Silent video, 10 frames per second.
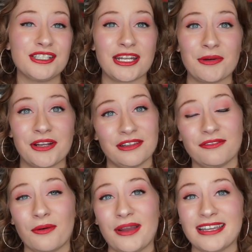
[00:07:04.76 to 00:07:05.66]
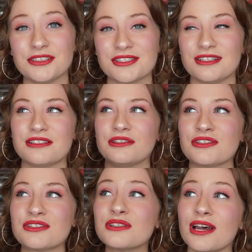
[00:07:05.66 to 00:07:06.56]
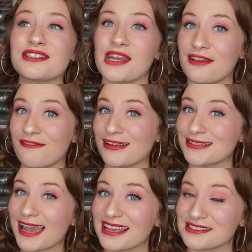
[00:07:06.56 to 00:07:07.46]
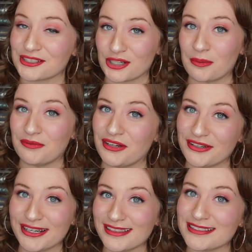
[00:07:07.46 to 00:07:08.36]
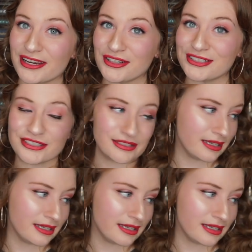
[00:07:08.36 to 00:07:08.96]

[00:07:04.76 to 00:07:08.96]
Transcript: January Lavoie, just does such a fantastic job of narrating these characters.